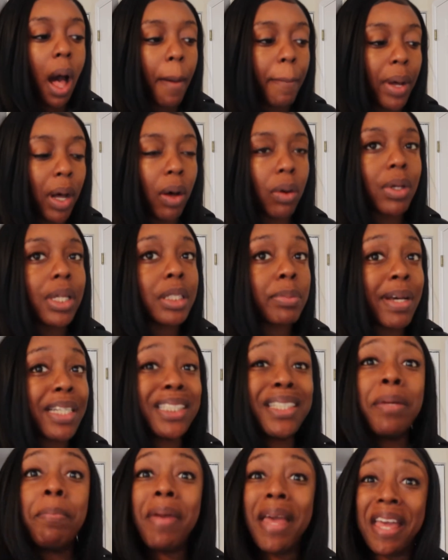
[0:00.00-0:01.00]
about,
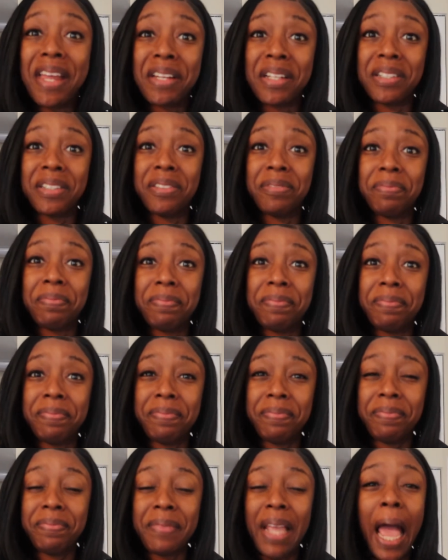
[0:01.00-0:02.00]
especially men,
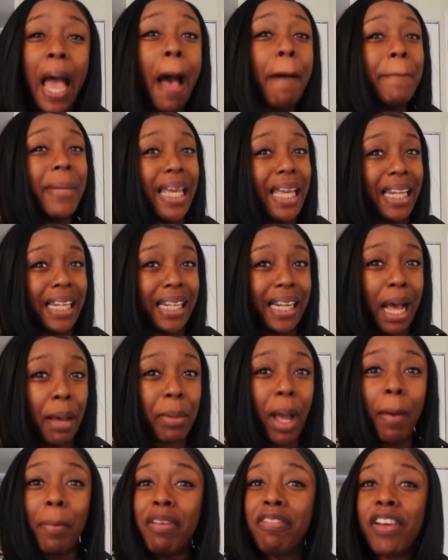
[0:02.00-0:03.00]
uh, men,
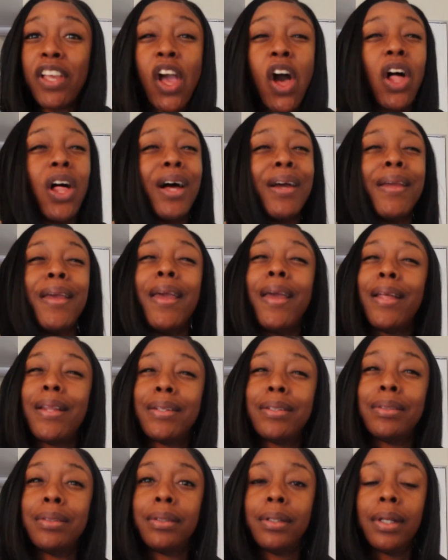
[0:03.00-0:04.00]
I'm coming for y'all
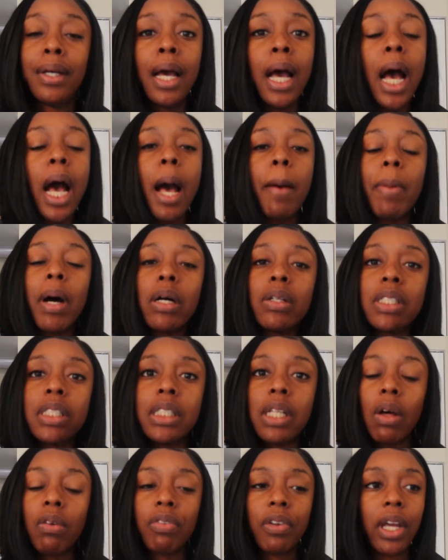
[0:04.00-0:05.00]
again, about
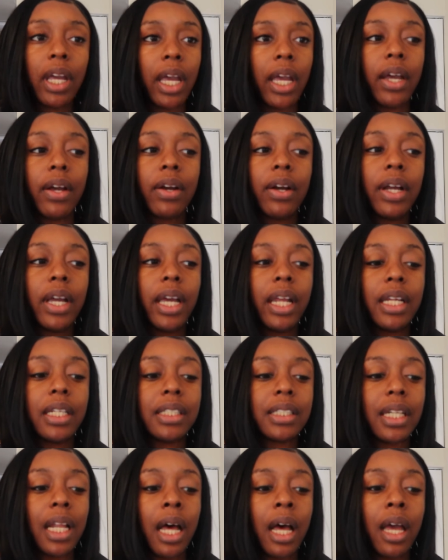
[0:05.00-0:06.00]
self-care. And
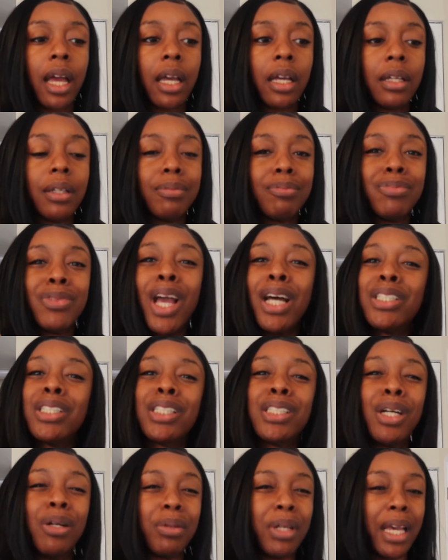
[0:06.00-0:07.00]
it's like, y'all
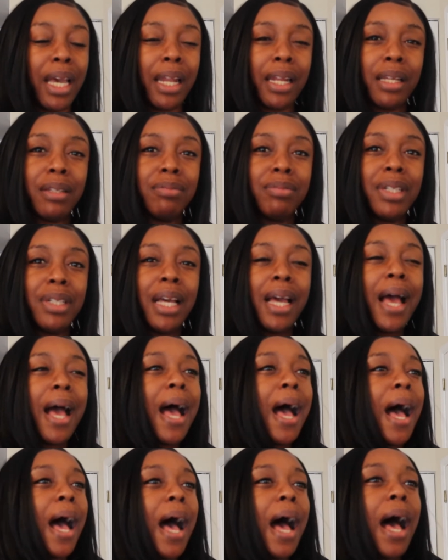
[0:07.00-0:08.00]
just don't get it.
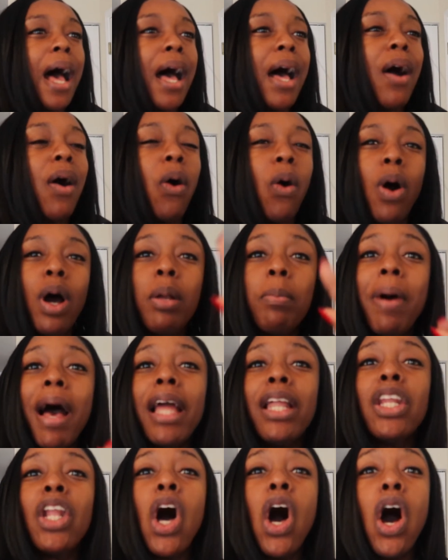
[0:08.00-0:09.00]
On
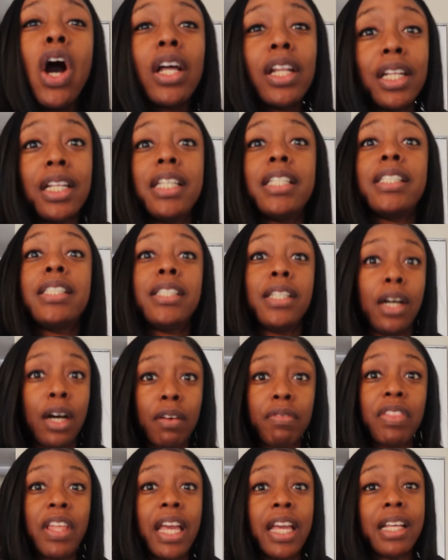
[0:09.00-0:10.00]
my long list
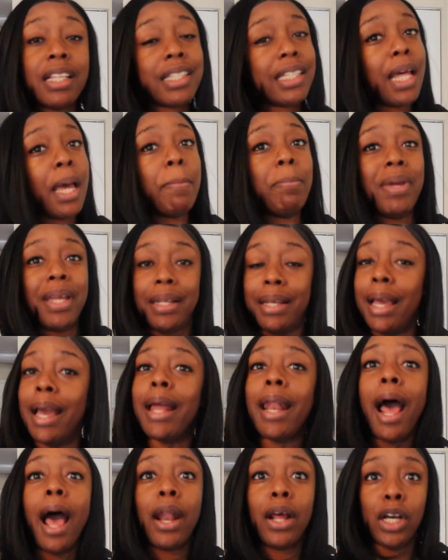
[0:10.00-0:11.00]
of things that men
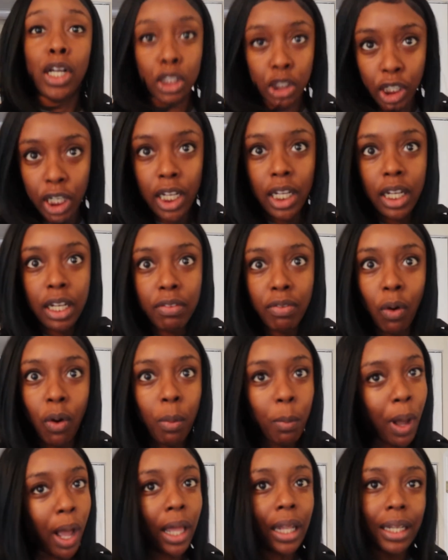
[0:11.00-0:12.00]
cannot achieve
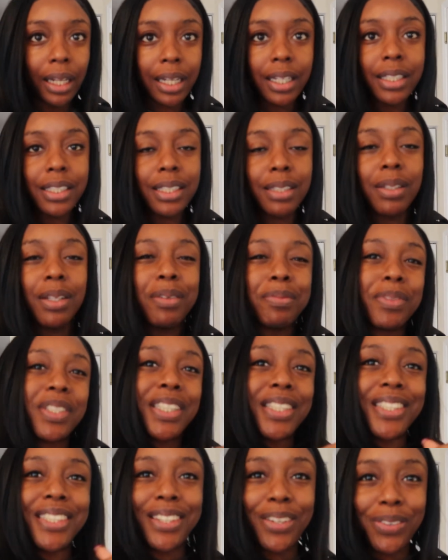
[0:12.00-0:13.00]
on my list,
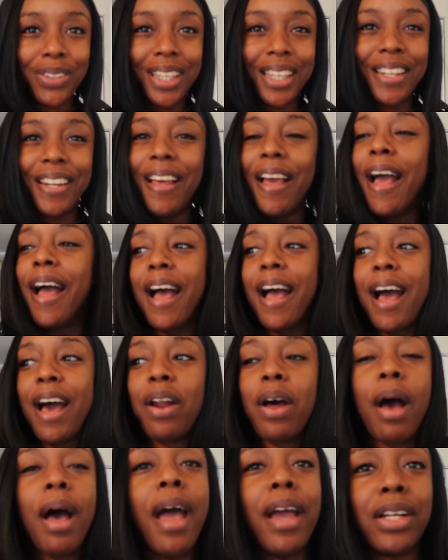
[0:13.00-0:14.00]
just joking. I,
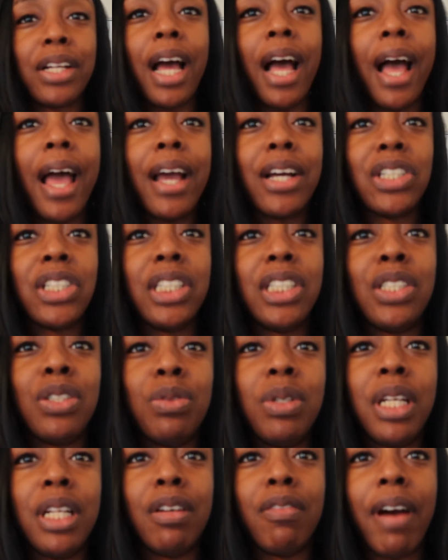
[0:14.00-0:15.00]
I, I, actually
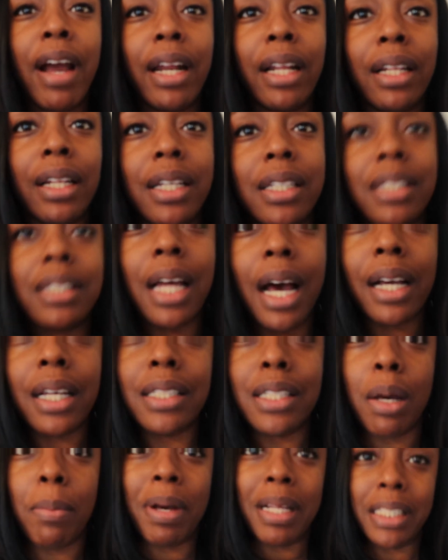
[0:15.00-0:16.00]
do need to write a list so I
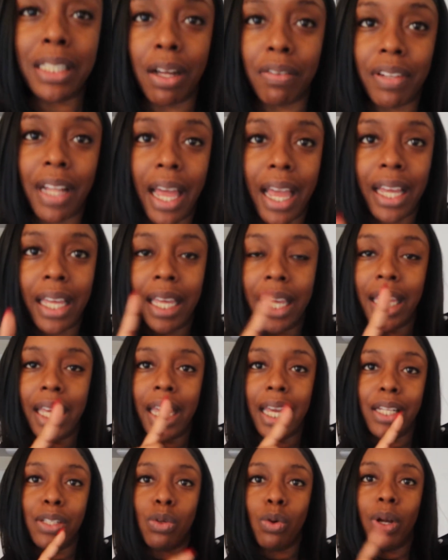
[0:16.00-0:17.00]
could tell myself like
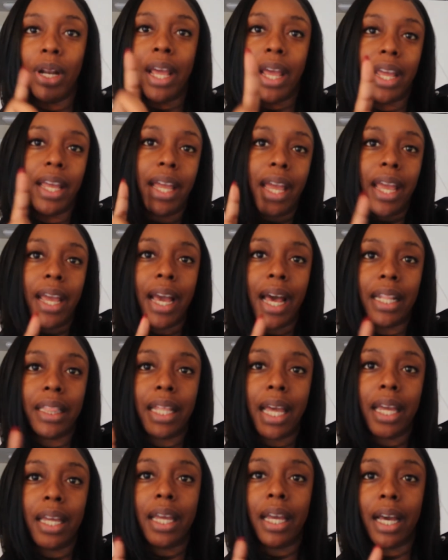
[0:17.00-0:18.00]
he ain't doing that, he ain't got
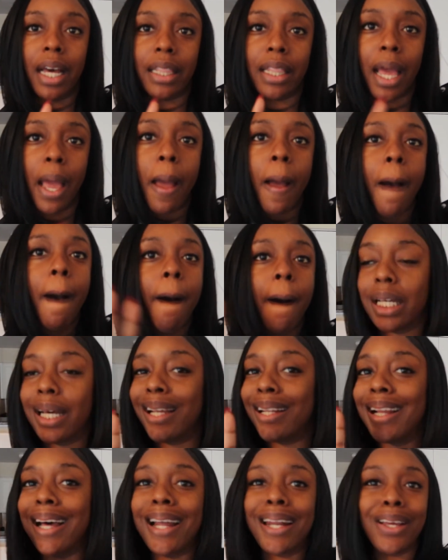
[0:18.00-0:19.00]
that, he ain't got that.
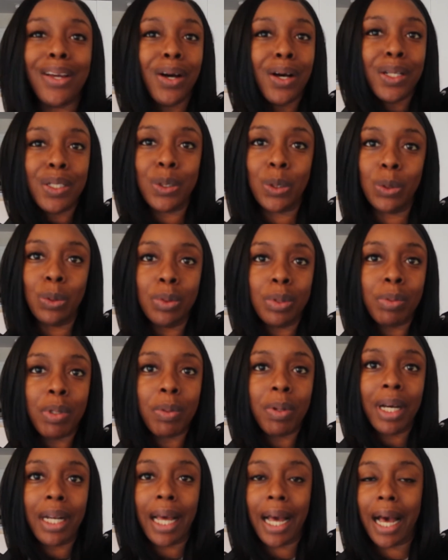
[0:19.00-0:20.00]
A lot of y'all dudes be
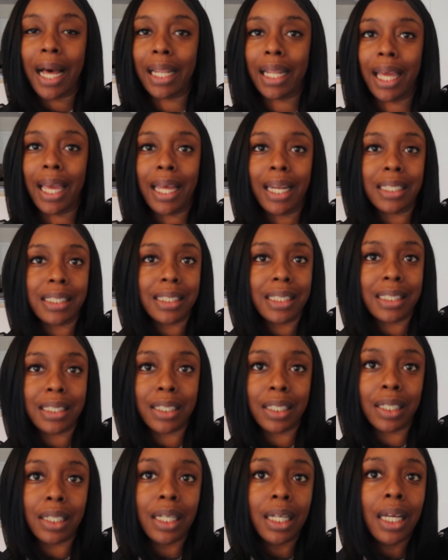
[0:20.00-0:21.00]
wanting to holler at a
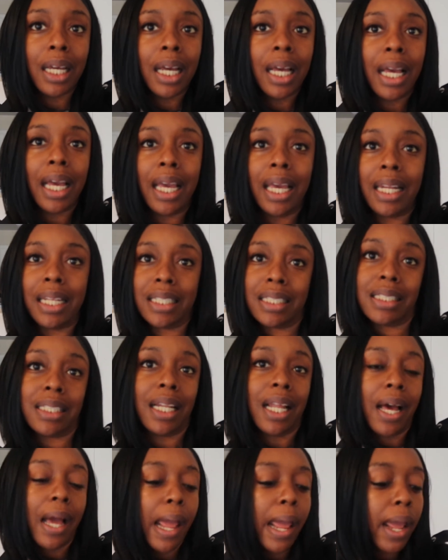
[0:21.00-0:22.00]
sister and it's
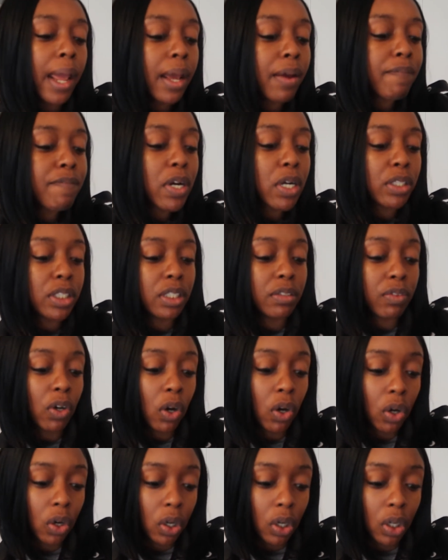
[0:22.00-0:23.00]
like, first of
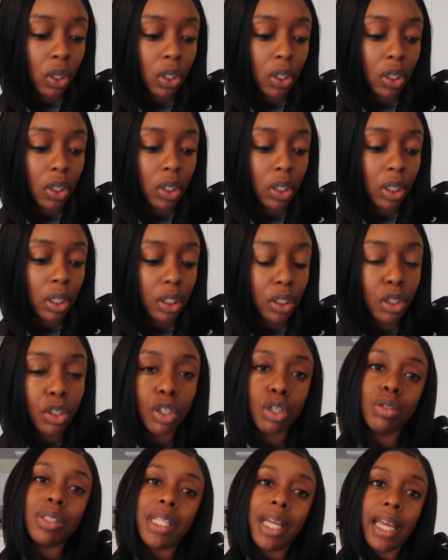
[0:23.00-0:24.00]
all, do
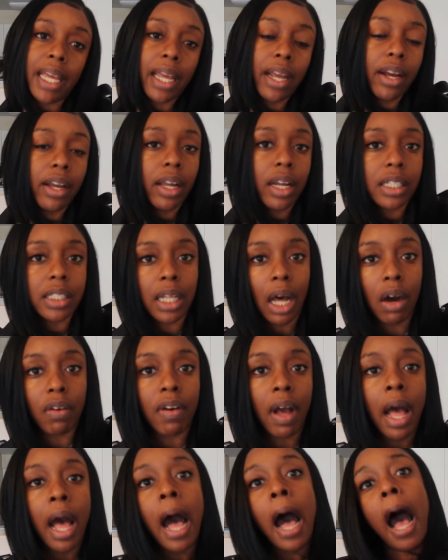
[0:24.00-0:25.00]
you take care of
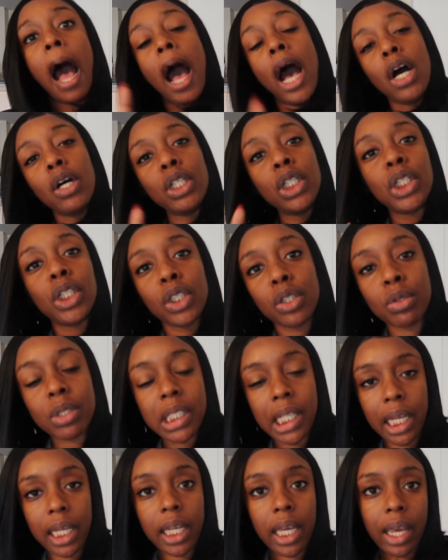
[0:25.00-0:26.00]
yourself how do you
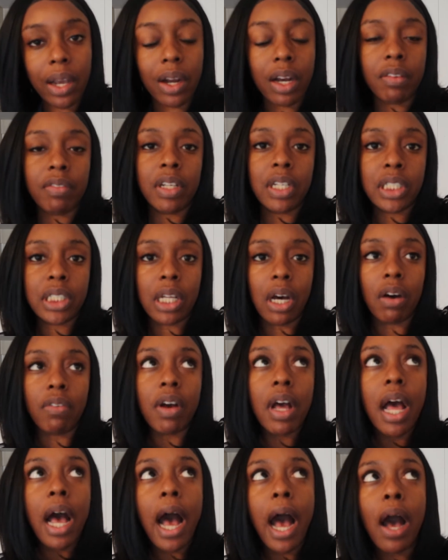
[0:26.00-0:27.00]
take care of
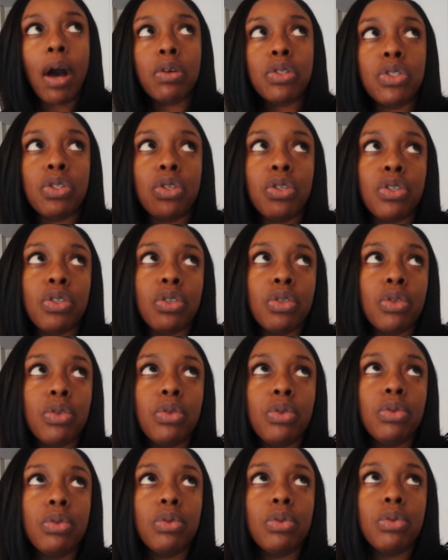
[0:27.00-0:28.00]
yourself how do
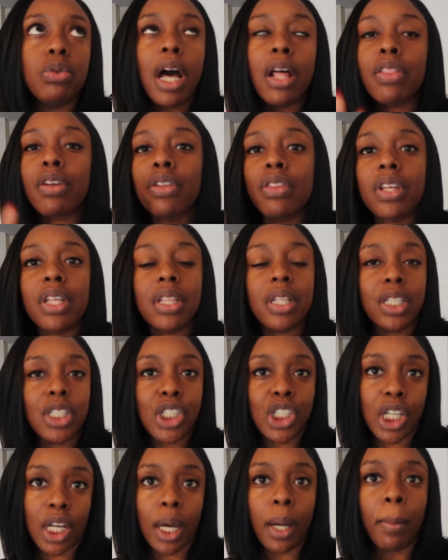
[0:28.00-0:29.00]
you other than the
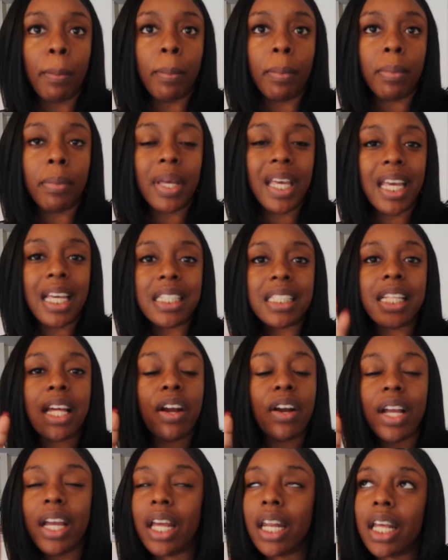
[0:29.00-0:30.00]
gym is
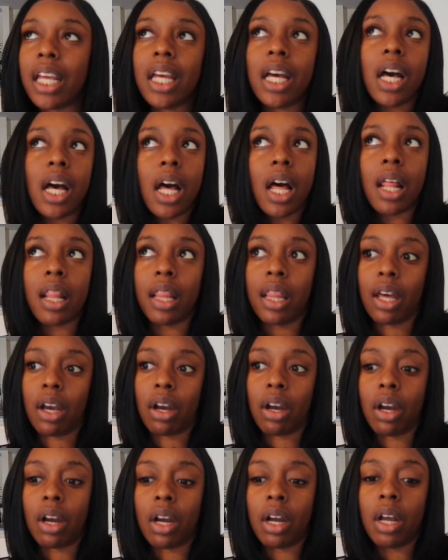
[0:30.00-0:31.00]
there any
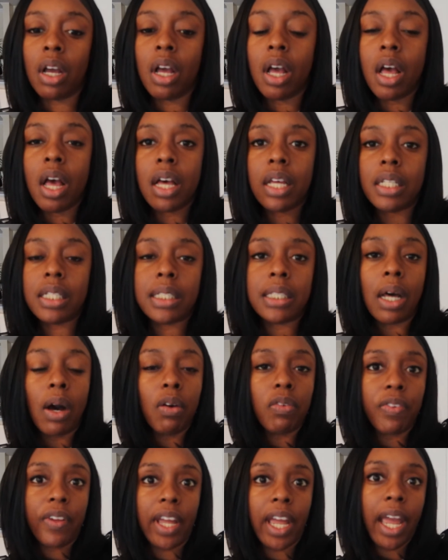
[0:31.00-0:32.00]
other
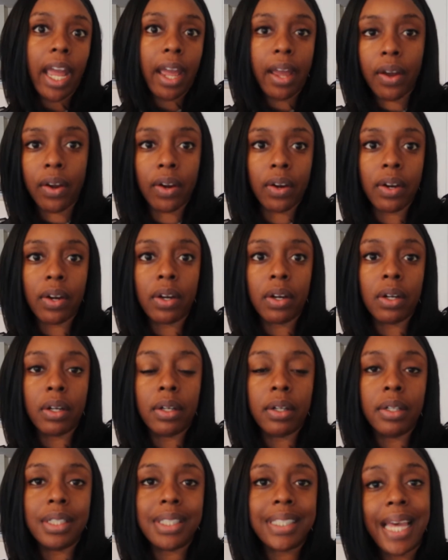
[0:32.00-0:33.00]
self-care
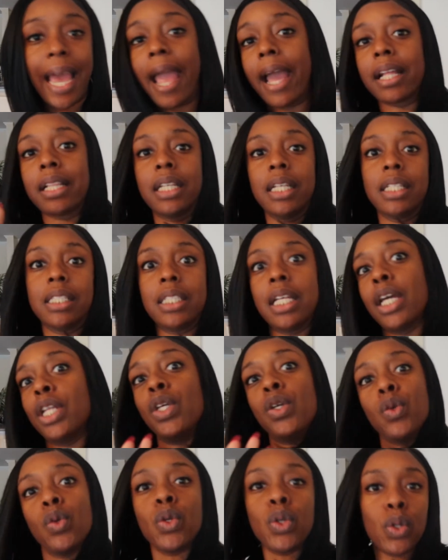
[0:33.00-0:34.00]
tactics
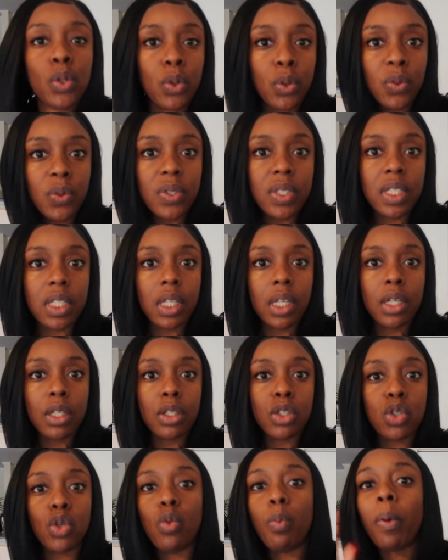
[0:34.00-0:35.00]
that you use
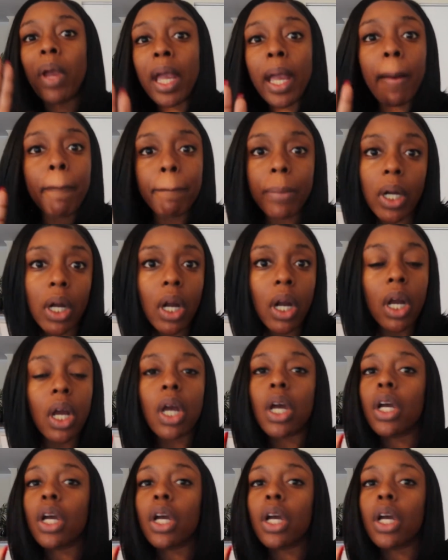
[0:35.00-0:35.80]
to pamper